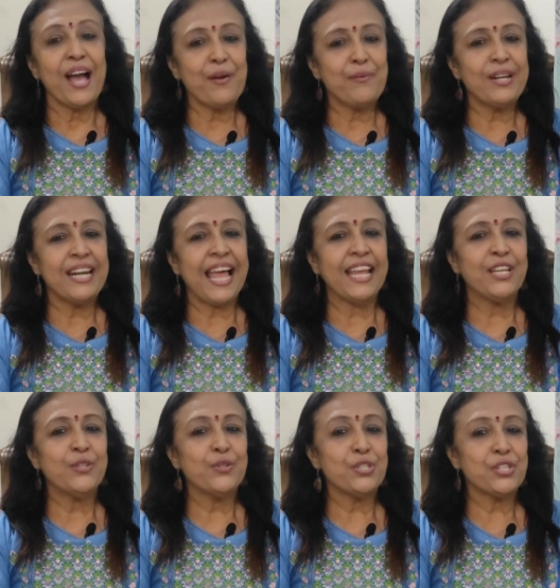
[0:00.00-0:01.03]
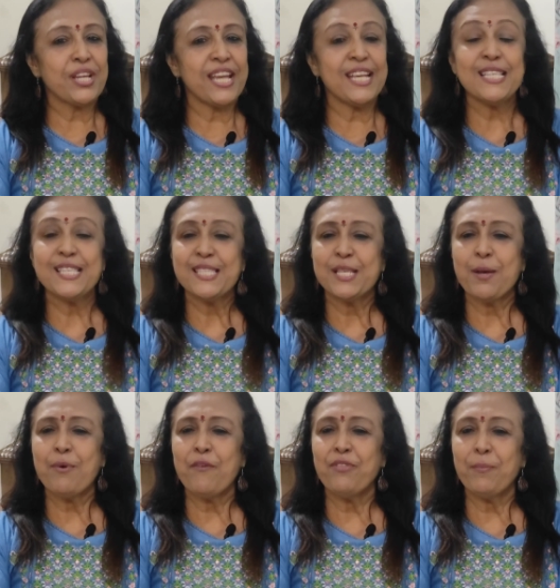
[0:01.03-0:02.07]
I would like to share
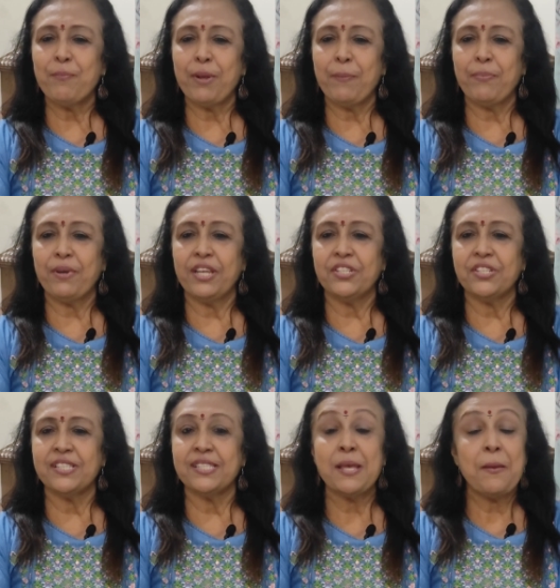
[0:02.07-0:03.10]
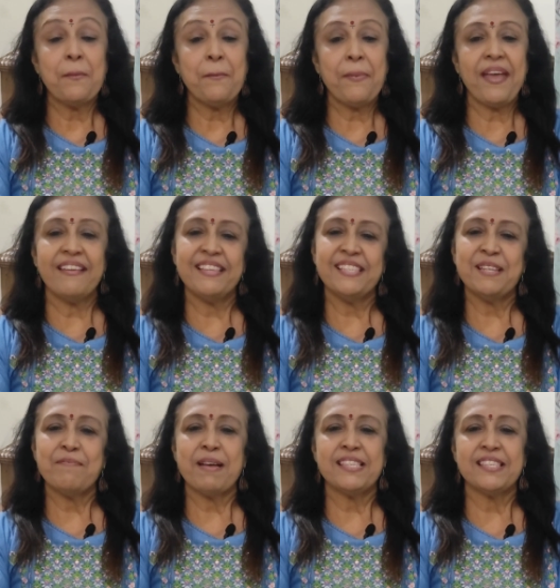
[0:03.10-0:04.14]
some of the preparations parents
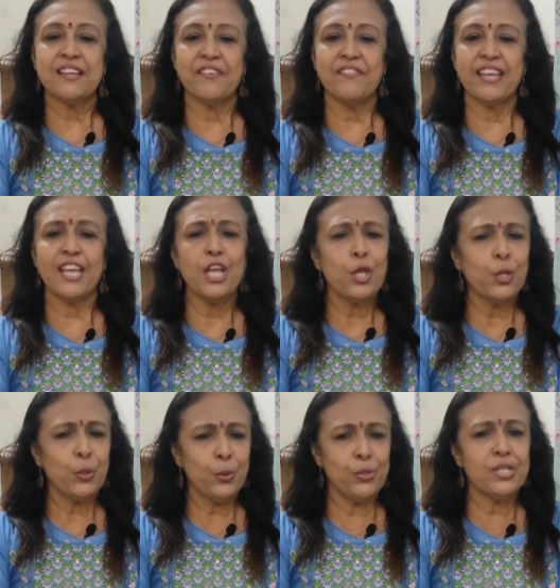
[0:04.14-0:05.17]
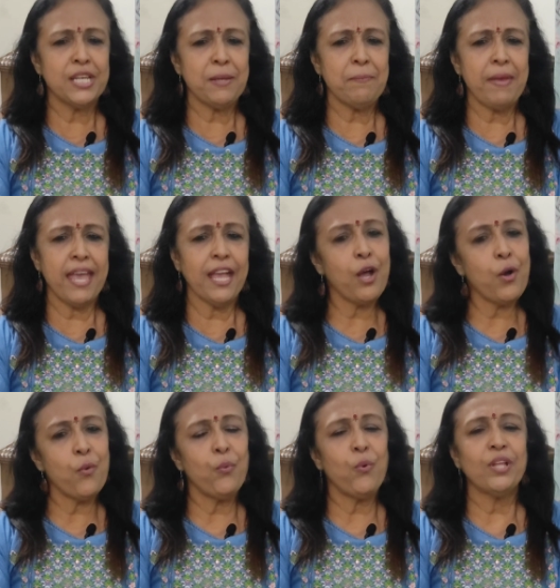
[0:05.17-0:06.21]
in my survey usually make
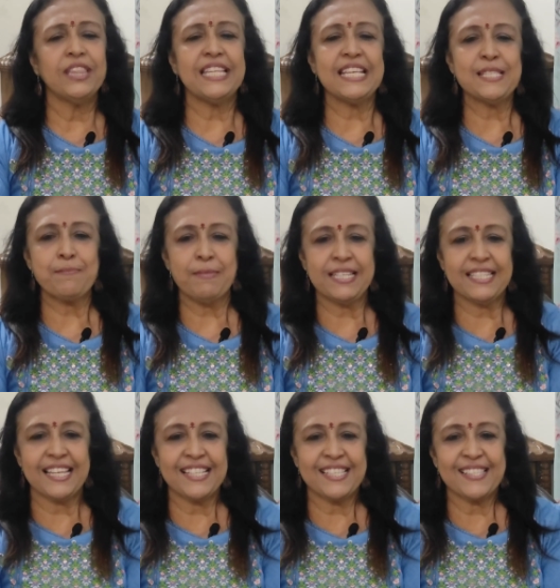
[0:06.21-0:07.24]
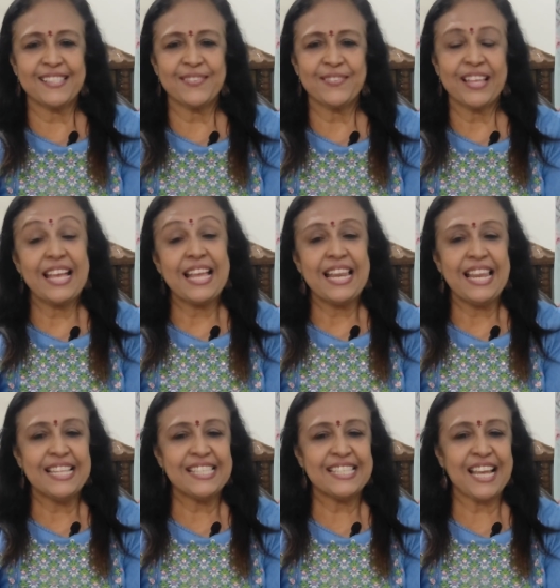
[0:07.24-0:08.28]
for these meetings.
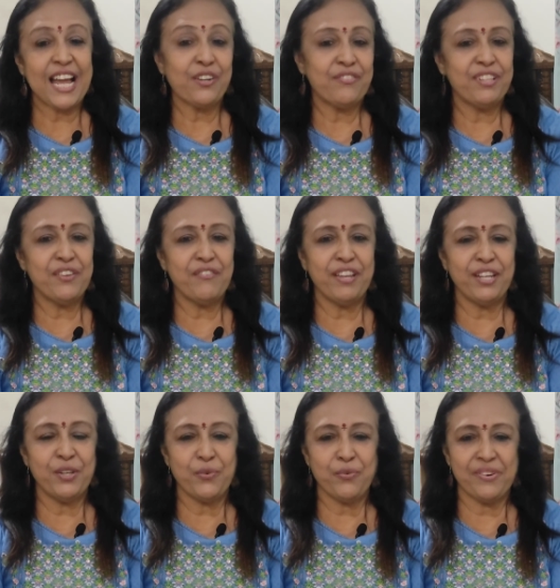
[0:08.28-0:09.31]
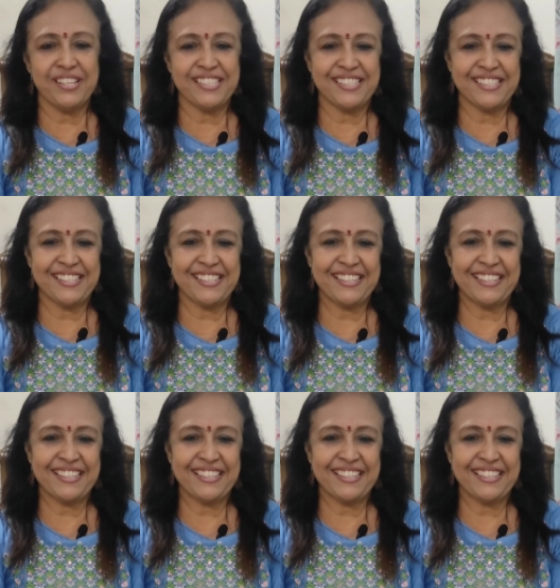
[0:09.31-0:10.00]
Let's start with a video first.